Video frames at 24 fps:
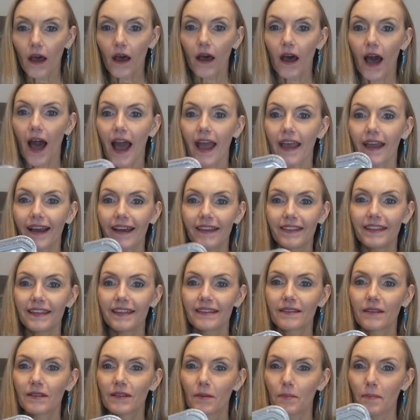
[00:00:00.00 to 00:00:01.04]
I think
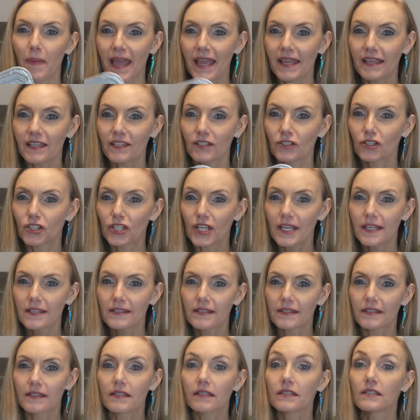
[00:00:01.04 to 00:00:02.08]
that the baking sheets,
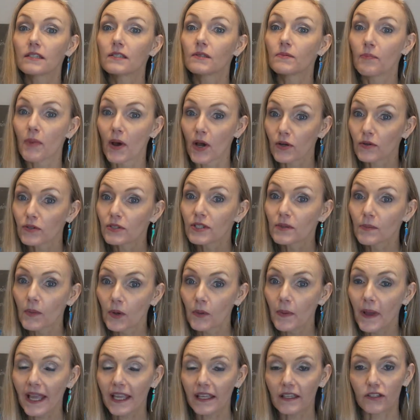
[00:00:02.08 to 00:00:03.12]
the disposable
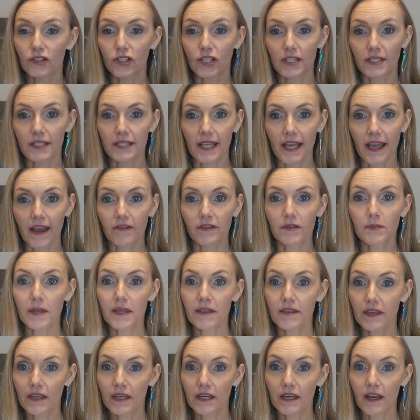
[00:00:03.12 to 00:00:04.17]
baking sheets, they have to be
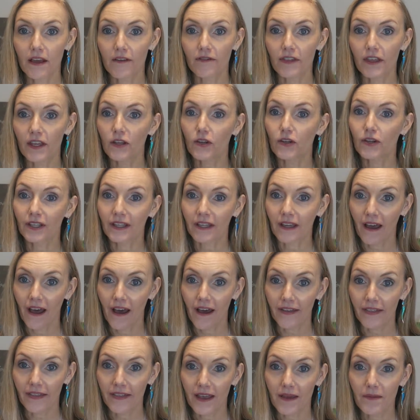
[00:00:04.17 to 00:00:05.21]
thin enough that you can
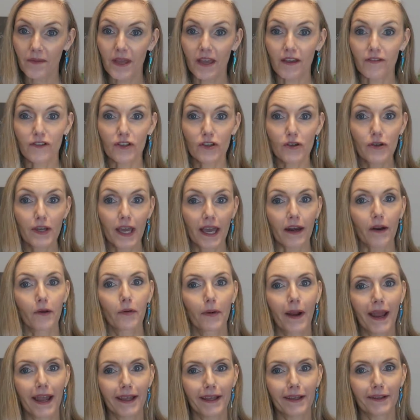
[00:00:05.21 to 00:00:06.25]
cut them. If you get a
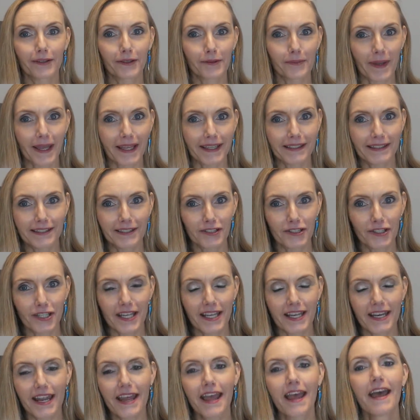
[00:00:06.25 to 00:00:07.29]
regular baking
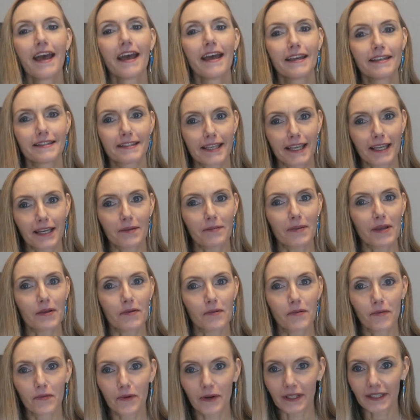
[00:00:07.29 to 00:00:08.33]
sheet, it's going to be
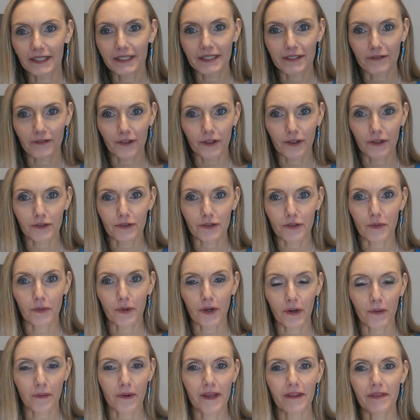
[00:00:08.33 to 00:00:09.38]
really difficult to
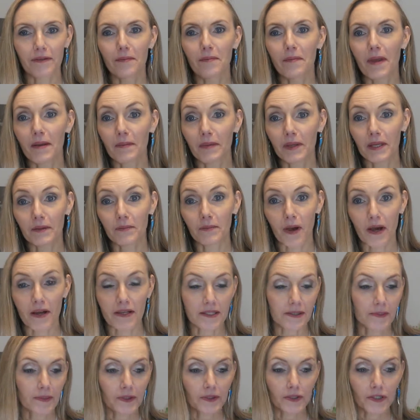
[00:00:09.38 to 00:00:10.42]
work with, maybe
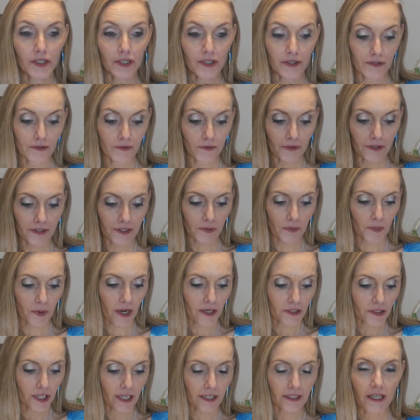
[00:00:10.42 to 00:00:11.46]
impossible to use for this
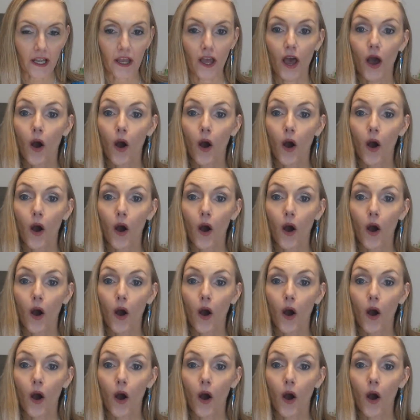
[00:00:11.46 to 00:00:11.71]
project.